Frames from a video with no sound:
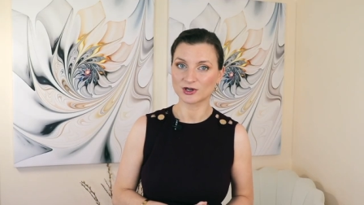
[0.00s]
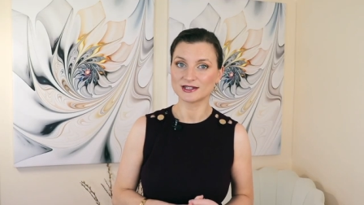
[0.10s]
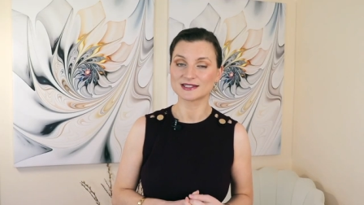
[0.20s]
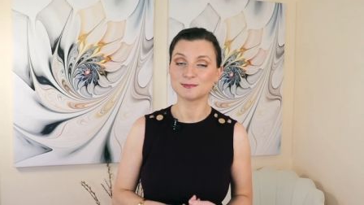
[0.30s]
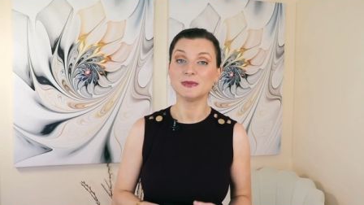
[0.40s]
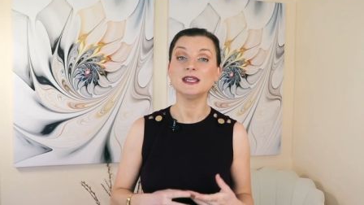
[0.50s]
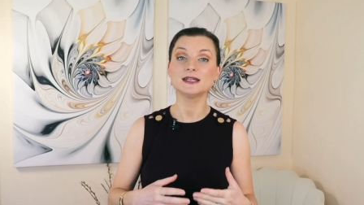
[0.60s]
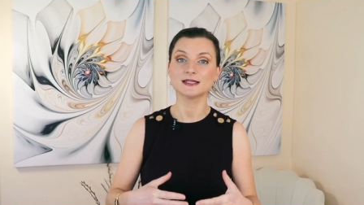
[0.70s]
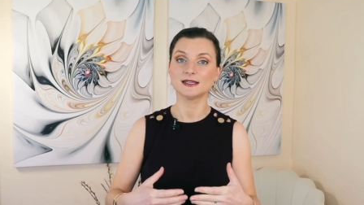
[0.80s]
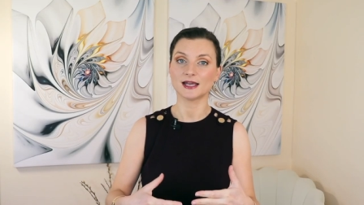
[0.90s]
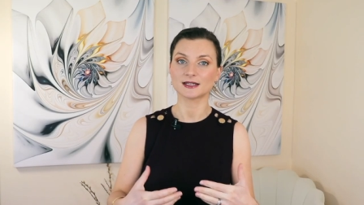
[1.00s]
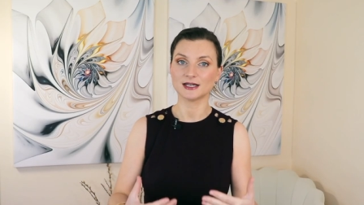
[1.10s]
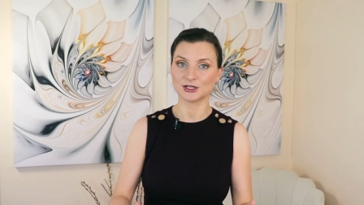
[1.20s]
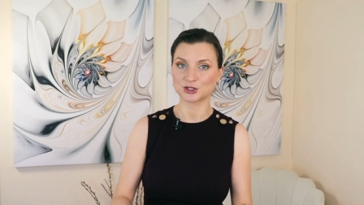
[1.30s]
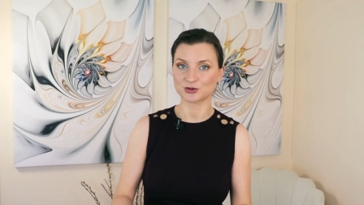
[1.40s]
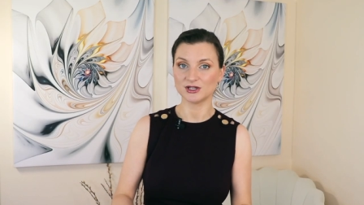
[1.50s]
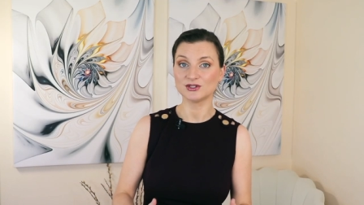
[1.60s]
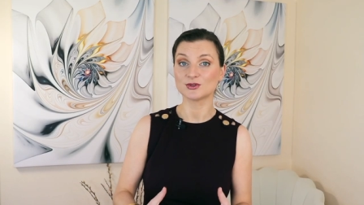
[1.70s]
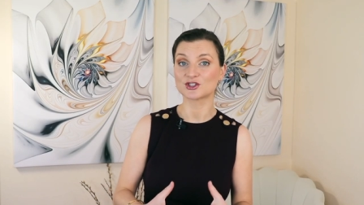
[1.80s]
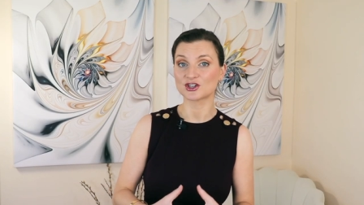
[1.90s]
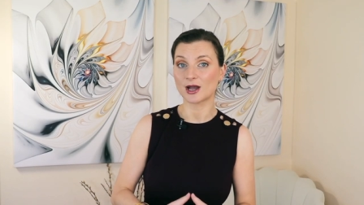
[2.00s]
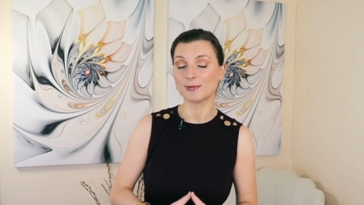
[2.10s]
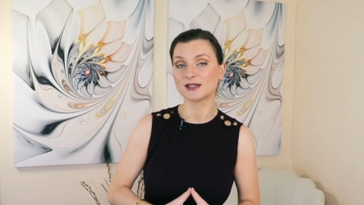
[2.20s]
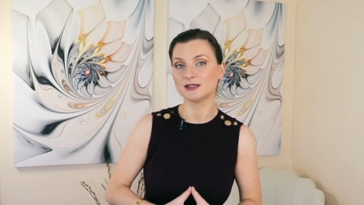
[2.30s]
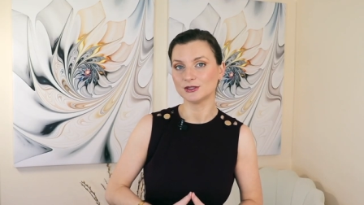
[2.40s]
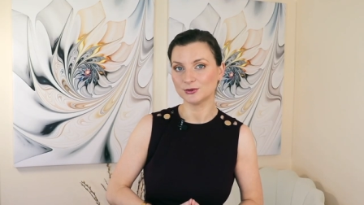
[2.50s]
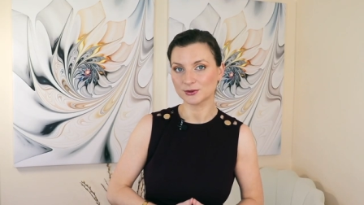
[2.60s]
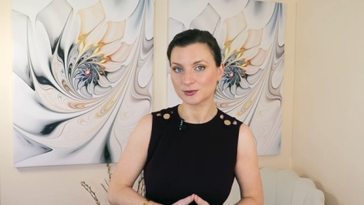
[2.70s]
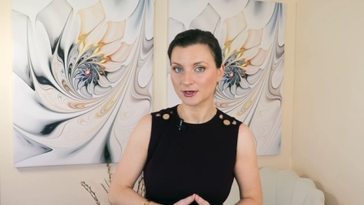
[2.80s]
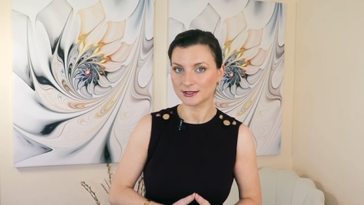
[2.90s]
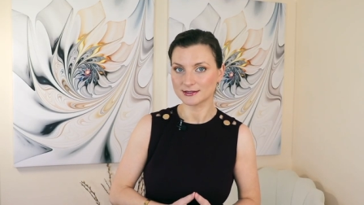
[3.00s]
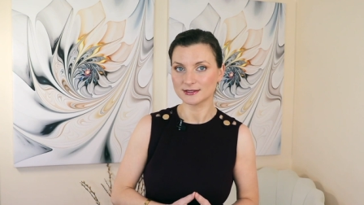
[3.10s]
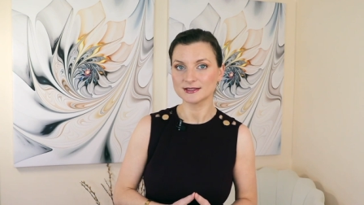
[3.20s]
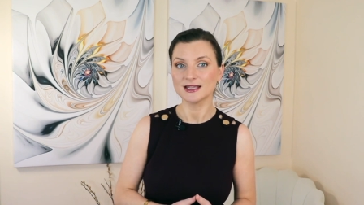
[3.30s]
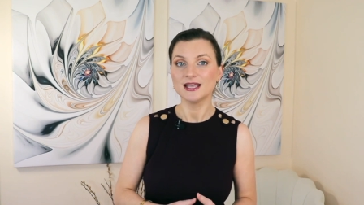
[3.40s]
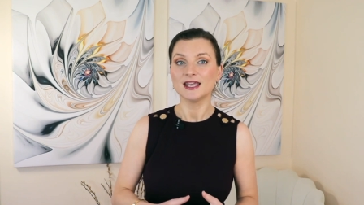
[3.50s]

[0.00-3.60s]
brands made in that country to shop at lower prices